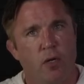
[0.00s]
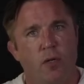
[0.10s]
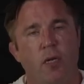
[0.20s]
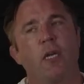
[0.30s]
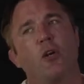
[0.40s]

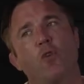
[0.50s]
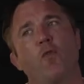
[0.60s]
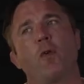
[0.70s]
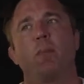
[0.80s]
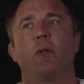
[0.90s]
to get
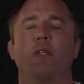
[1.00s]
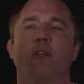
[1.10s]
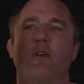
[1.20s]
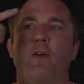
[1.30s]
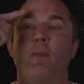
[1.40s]
over and build
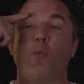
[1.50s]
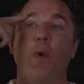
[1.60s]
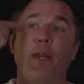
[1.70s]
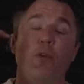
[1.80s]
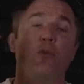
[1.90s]
itself up,
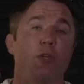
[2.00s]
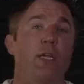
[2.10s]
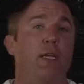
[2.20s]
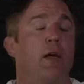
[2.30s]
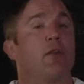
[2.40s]
we do
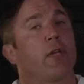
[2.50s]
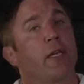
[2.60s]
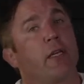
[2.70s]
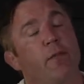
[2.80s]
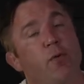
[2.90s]
see a lot of those. I
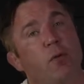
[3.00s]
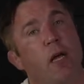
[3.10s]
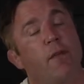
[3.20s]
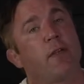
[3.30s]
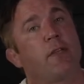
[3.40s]
could give you a
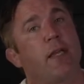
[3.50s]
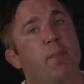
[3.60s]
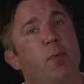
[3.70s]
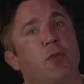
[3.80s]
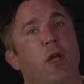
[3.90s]
lot of
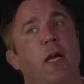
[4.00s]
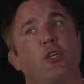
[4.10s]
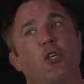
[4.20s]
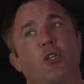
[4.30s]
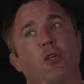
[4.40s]
examples. I
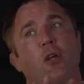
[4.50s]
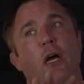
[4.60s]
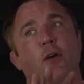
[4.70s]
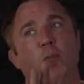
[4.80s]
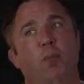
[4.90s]

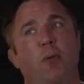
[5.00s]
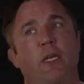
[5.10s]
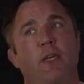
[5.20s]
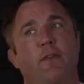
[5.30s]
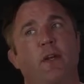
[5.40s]
don't
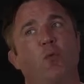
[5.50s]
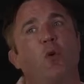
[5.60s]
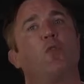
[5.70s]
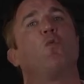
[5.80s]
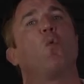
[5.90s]
believe that it
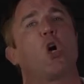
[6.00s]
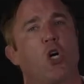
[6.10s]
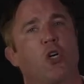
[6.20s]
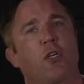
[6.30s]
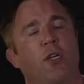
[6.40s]
would have
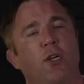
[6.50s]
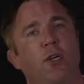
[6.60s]
worked.